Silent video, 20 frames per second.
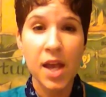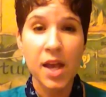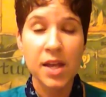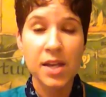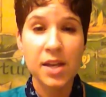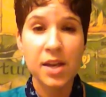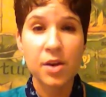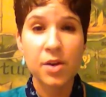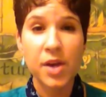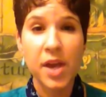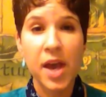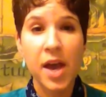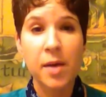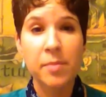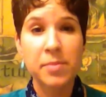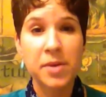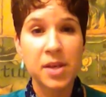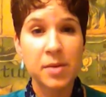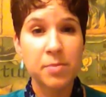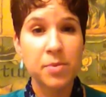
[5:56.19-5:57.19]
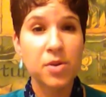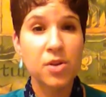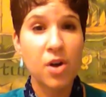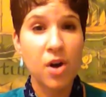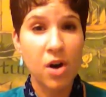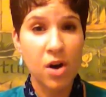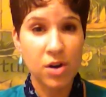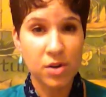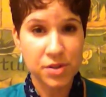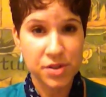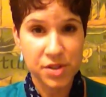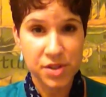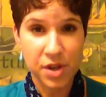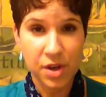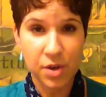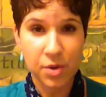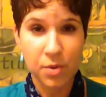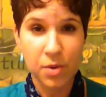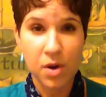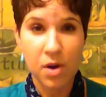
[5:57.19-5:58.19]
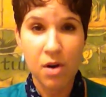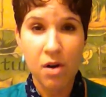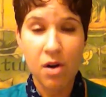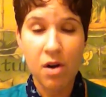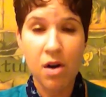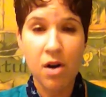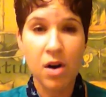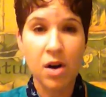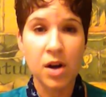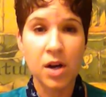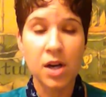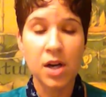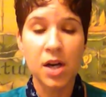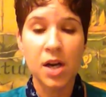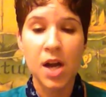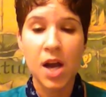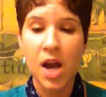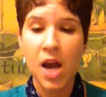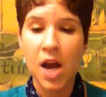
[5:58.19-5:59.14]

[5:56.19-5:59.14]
Now, cat people also are